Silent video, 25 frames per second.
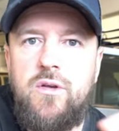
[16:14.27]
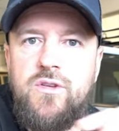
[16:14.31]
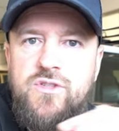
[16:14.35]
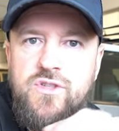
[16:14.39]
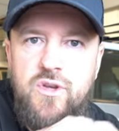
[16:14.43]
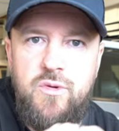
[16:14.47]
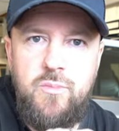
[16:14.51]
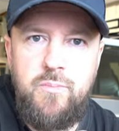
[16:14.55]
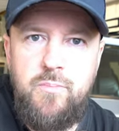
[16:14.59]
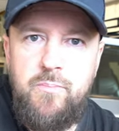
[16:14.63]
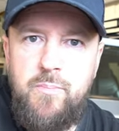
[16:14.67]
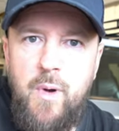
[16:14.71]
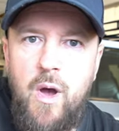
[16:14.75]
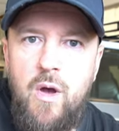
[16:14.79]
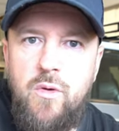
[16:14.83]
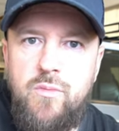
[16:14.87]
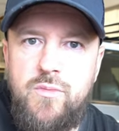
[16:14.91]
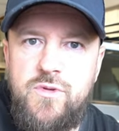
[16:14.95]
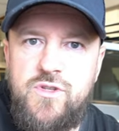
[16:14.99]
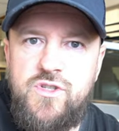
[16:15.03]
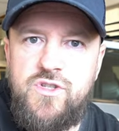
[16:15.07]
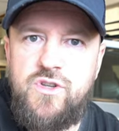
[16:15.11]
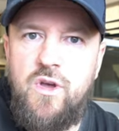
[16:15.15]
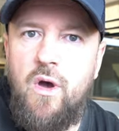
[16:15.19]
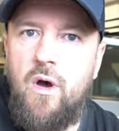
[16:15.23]
So
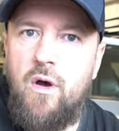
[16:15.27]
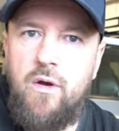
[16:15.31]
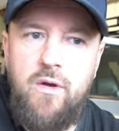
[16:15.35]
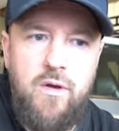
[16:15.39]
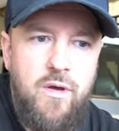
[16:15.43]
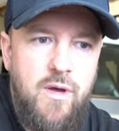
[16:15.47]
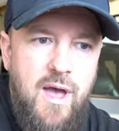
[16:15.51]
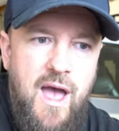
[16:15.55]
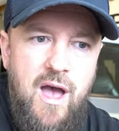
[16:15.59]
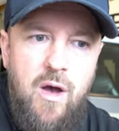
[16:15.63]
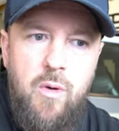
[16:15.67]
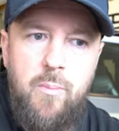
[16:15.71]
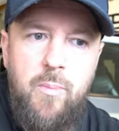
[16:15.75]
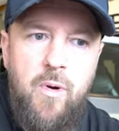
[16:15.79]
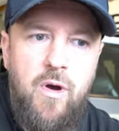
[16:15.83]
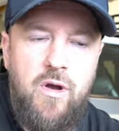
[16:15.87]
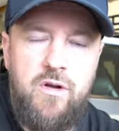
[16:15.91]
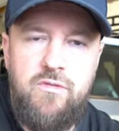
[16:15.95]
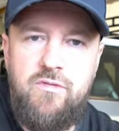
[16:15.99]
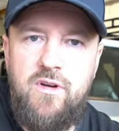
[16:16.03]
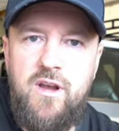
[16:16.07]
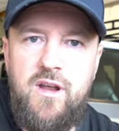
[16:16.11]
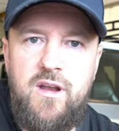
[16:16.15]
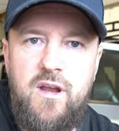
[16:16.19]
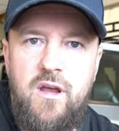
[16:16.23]
bone stock,
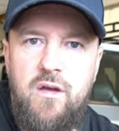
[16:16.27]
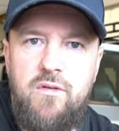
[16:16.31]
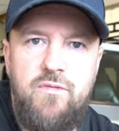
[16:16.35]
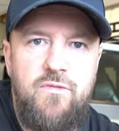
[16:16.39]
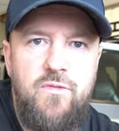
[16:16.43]
Alpine radio,